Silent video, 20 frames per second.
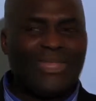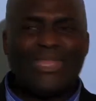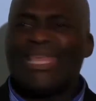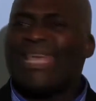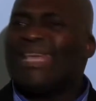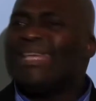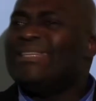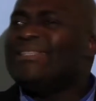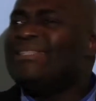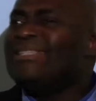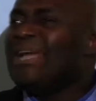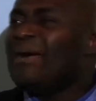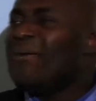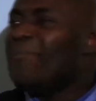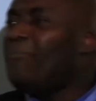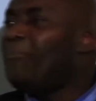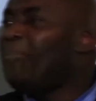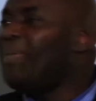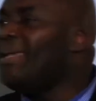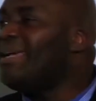They
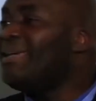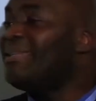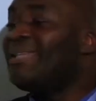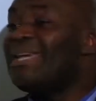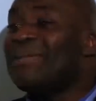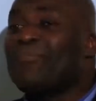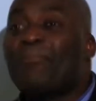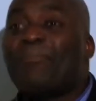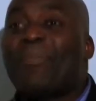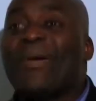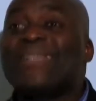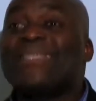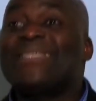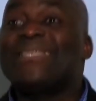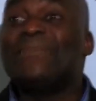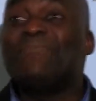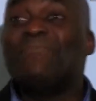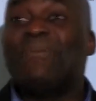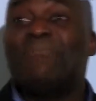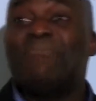jumping, they
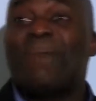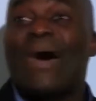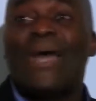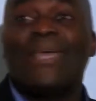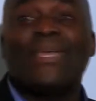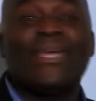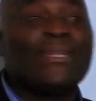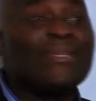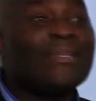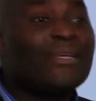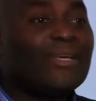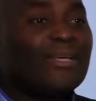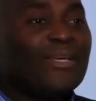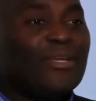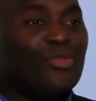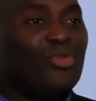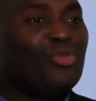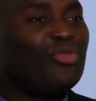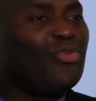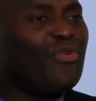passing me by.
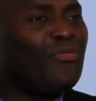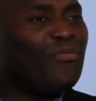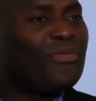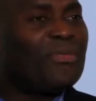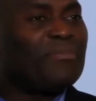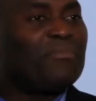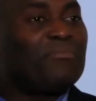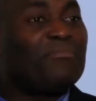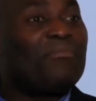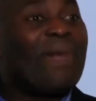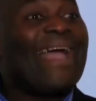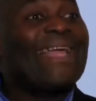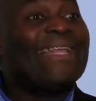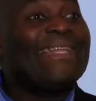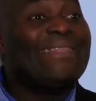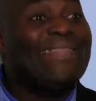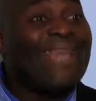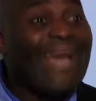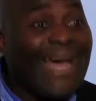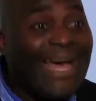You don't feel, my
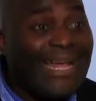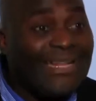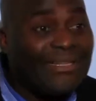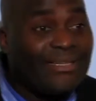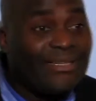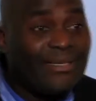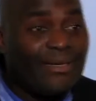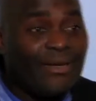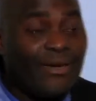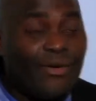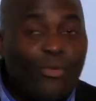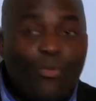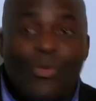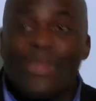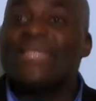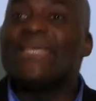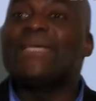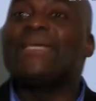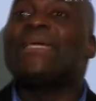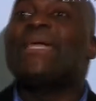dad,
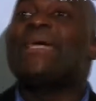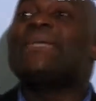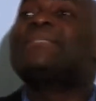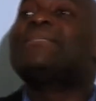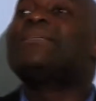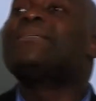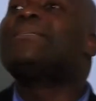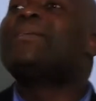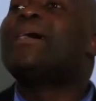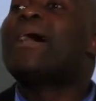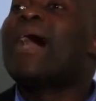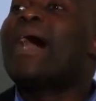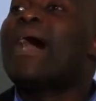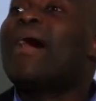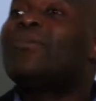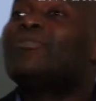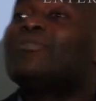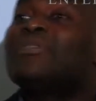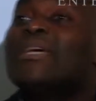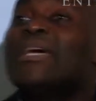when he gets in the
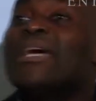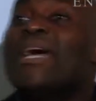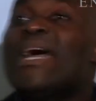house,